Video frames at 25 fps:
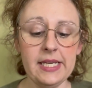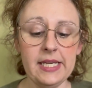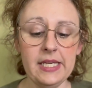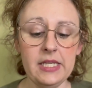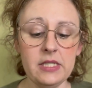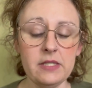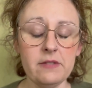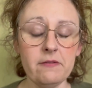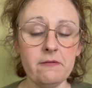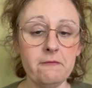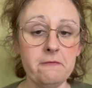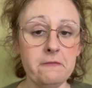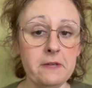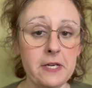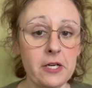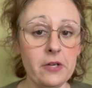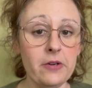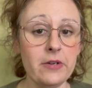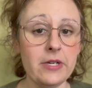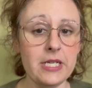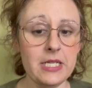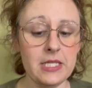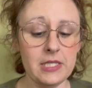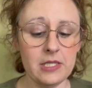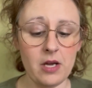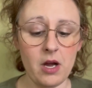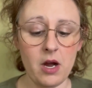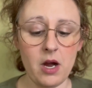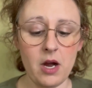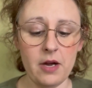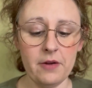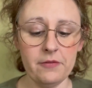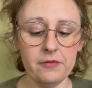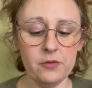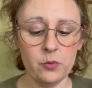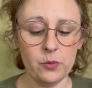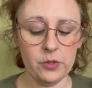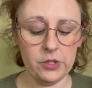It's very
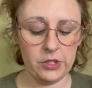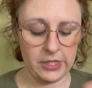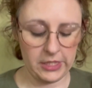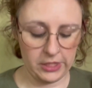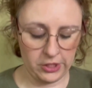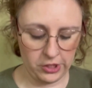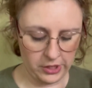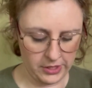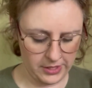soft, which it's